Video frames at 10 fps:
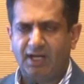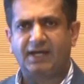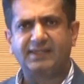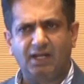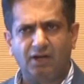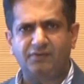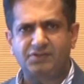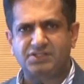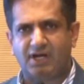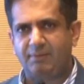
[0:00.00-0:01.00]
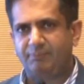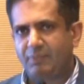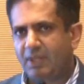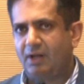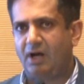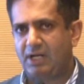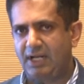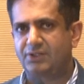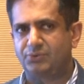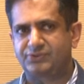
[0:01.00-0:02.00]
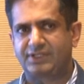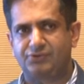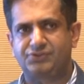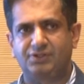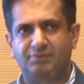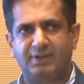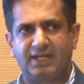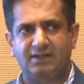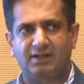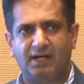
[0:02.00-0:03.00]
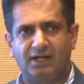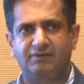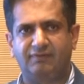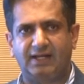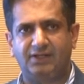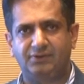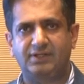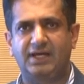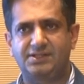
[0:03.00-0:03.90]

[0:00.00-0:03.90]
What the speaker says: I think a lot of the time our clinical skills should be undervalued.